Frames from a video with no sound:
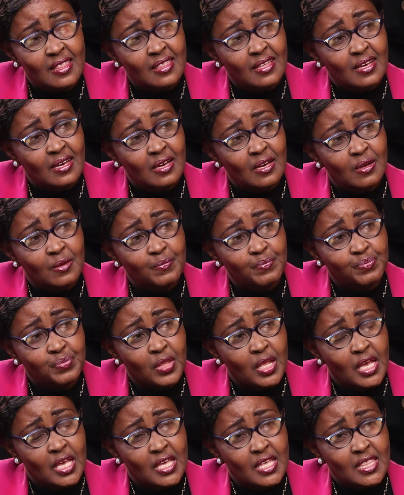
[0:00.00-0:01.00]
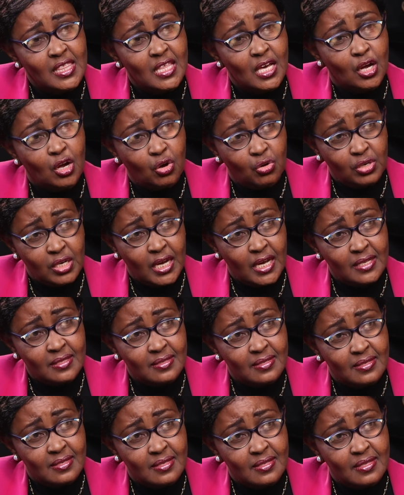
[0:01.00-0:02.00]
the
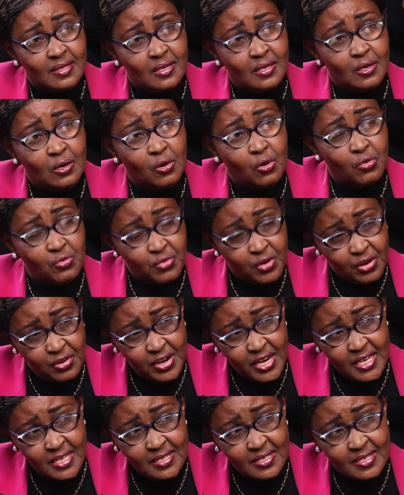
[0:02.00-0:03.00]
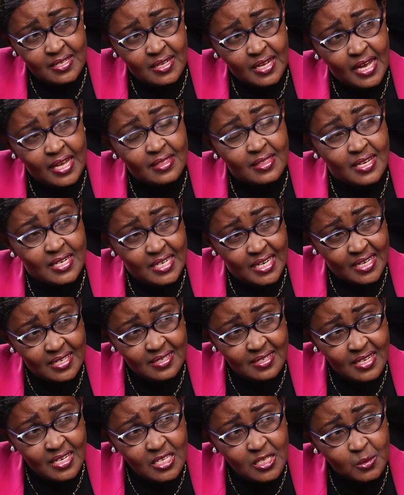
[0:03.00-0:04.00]
gonads, the ovaries, and the
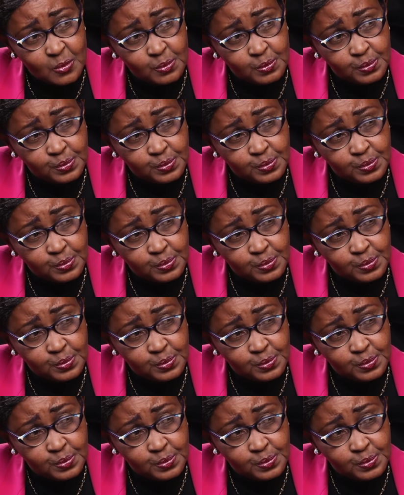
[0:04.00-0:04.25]
testes